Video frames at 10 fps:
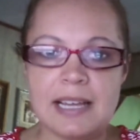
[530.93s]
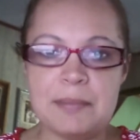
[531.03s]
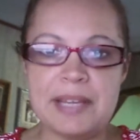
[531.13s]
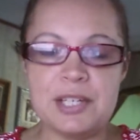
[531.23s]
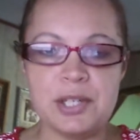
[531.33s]

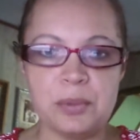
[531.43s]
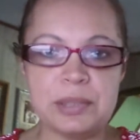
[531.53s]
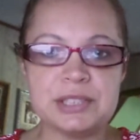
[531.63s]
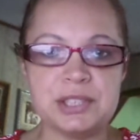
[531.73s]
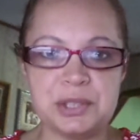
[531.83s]
I may know
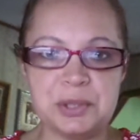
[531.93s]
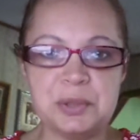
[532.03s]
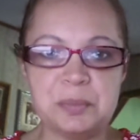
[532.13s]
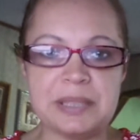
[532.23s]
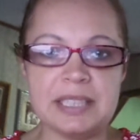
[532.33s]
what to
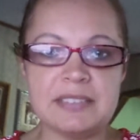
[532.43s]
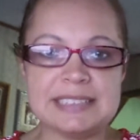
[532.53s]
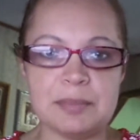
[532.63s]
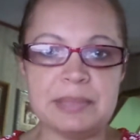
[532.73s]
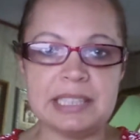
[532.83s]
do, but if
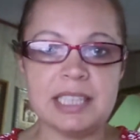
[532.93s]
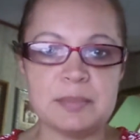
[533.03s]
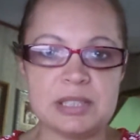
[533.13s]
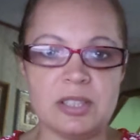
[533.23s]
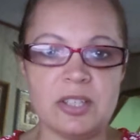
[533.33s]
somebody
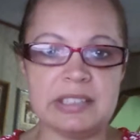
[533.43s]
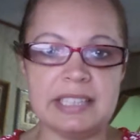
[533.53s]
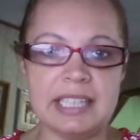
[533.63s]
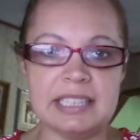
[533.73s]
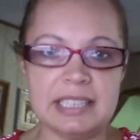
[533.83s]
comes along
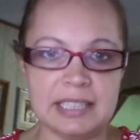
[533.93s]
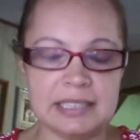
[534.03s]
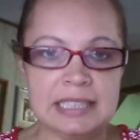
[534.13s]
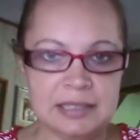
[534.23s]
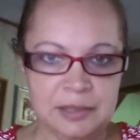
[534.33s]
and they can